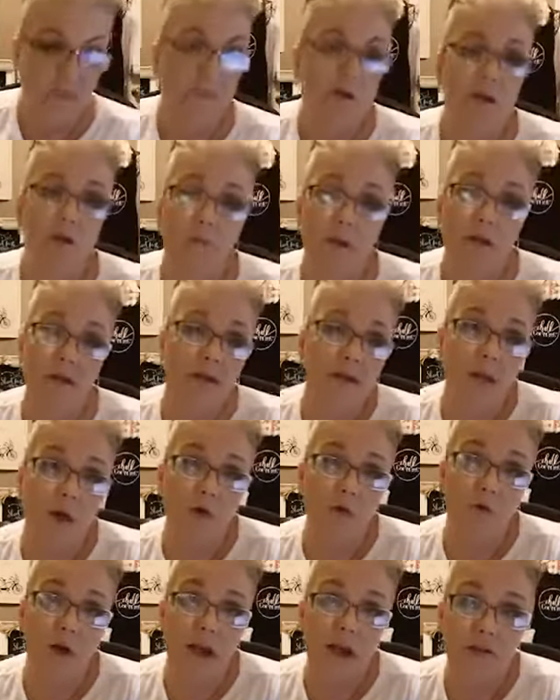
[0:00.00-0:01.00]
I'm going to be
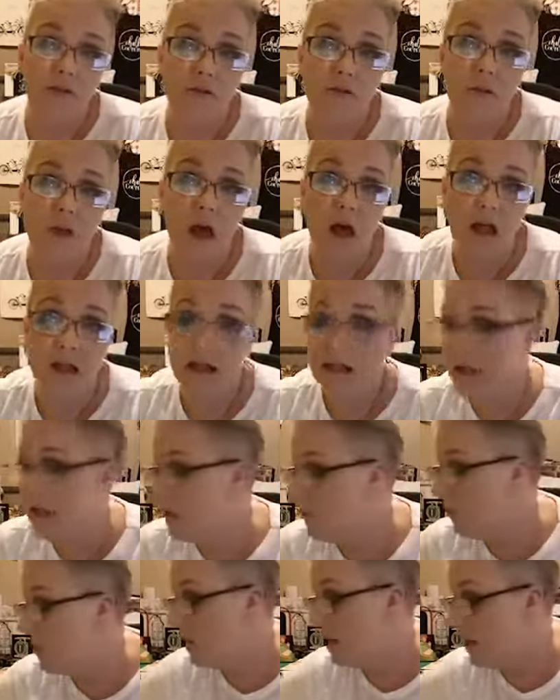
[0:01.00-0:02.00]
so ready for the
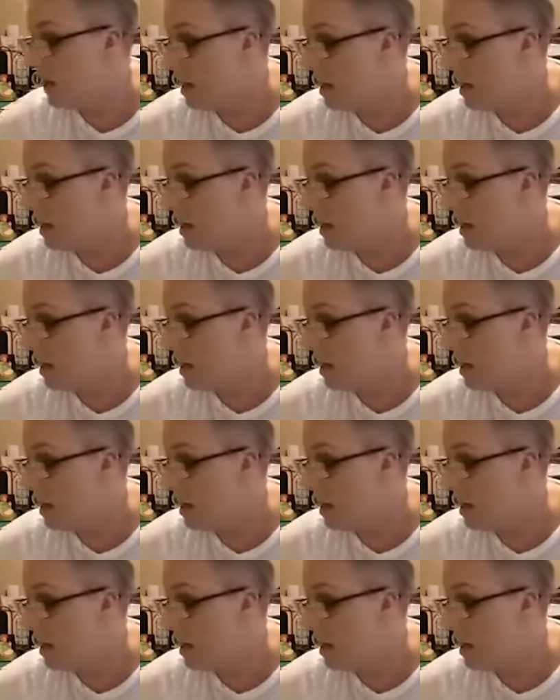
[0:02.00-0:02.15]
holiday when